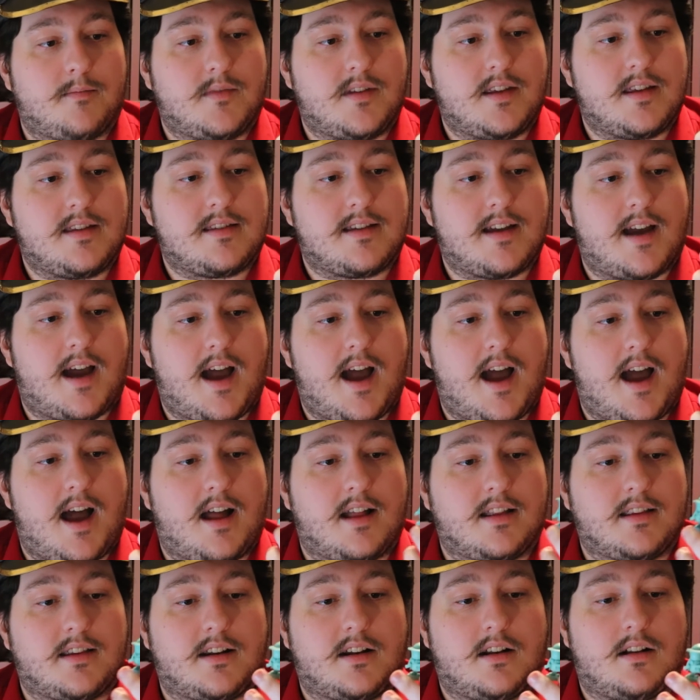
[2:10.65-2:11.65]
He's got
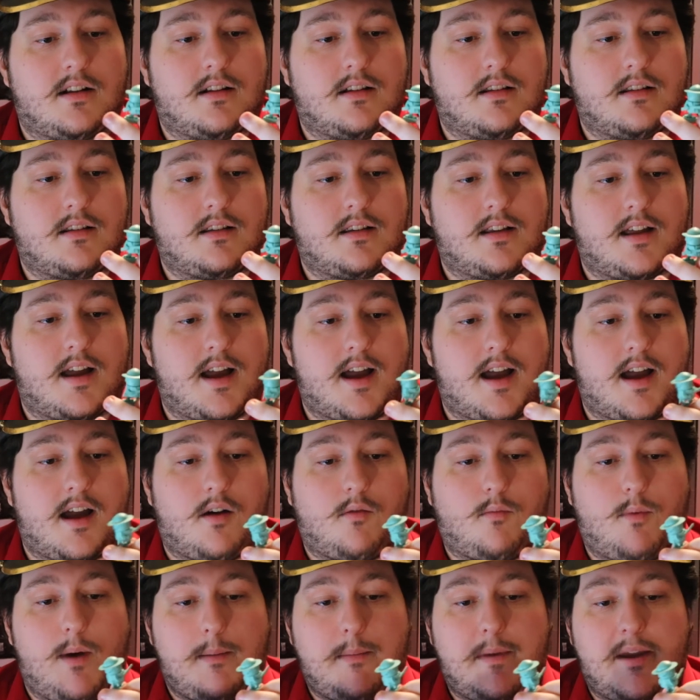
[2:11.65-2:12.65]
a
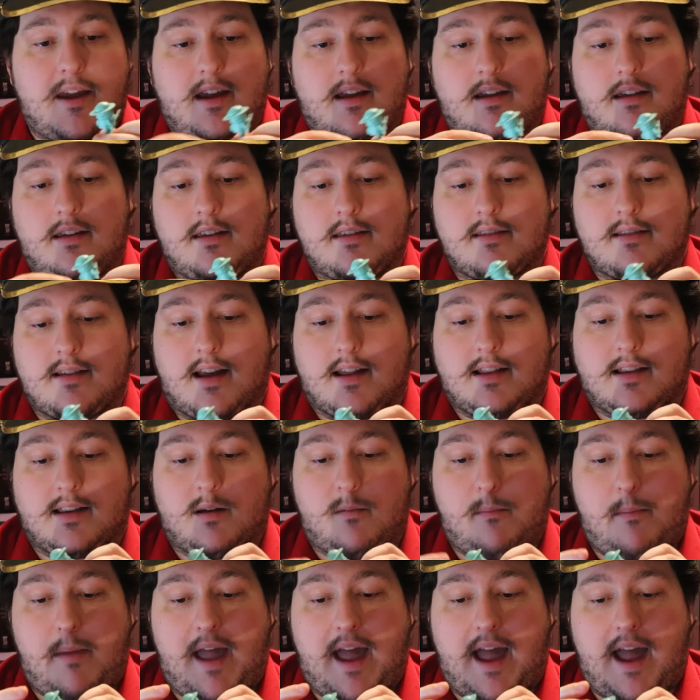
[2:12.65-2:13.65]
little webbing, he's got
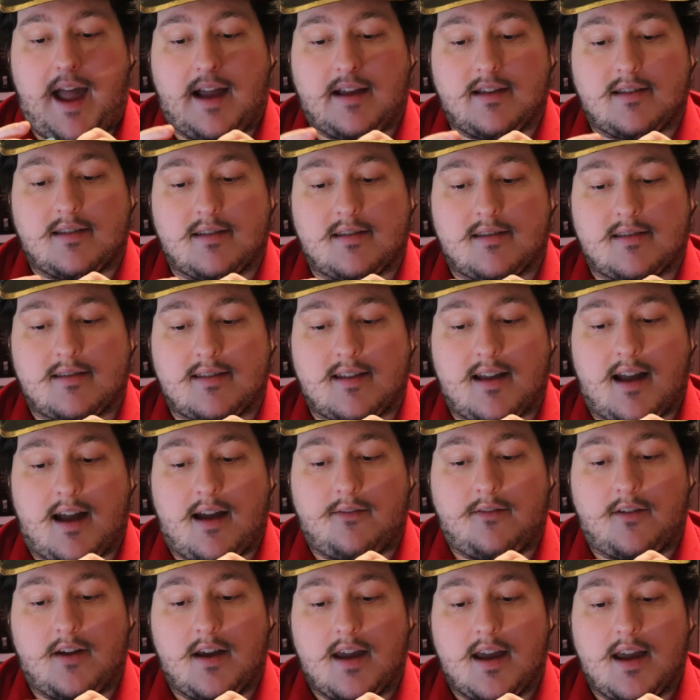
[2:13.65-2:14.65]
little bags and
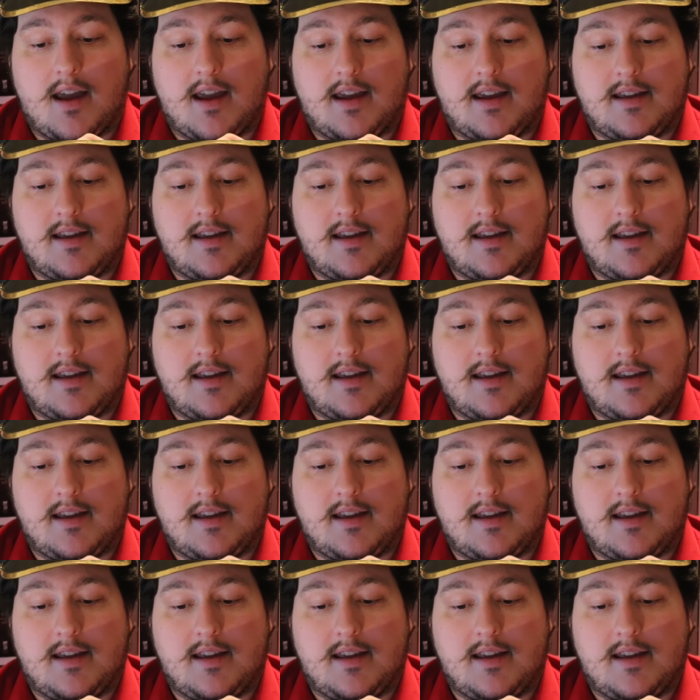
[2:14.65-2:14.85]
stuff.